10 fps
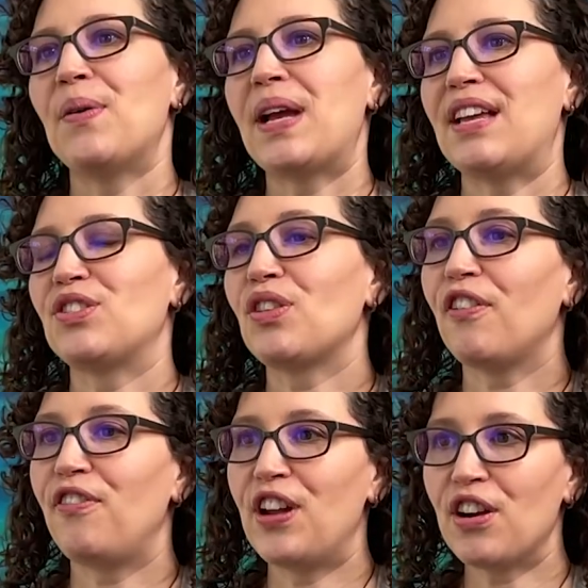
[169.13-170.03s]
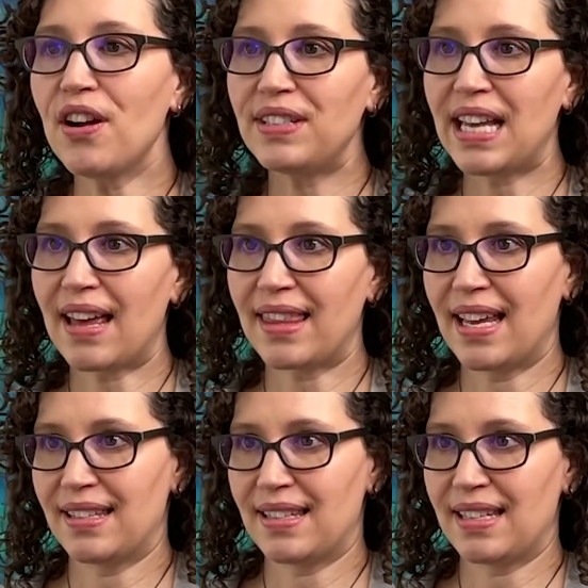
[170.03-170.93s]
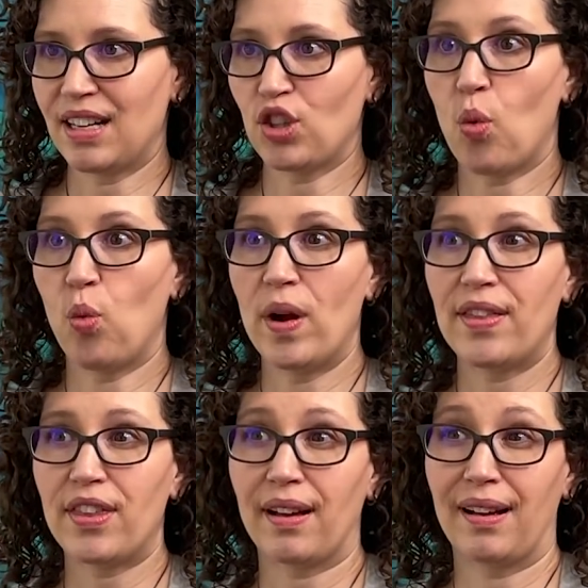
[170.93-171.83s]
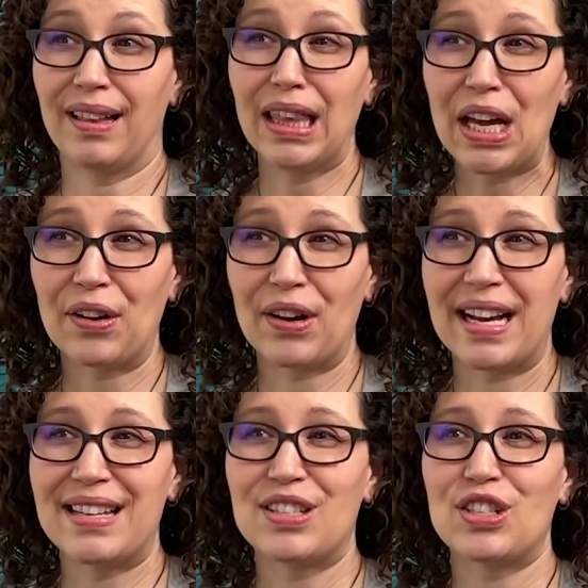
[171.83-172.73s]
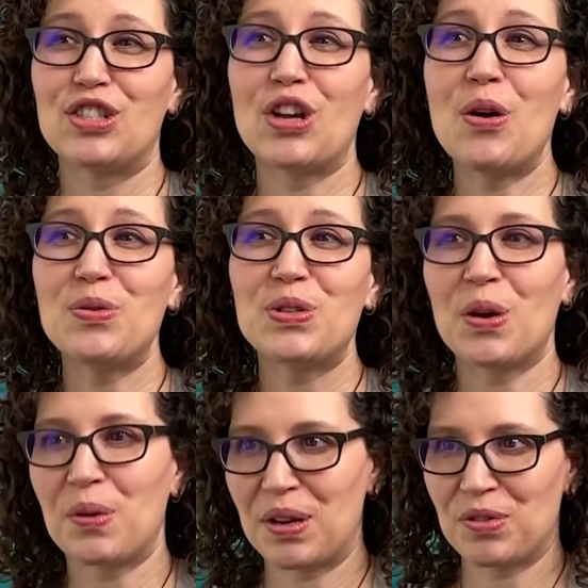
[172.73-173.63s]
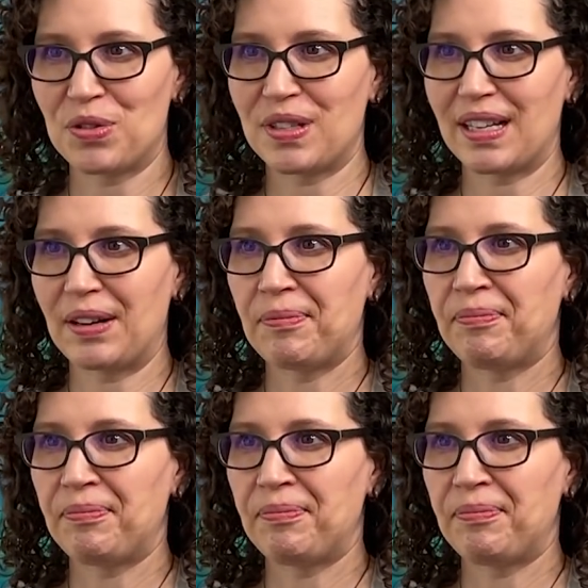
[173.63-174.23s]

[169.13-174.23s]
Okay, so the fear of death instinct with clutter is so, so interesting.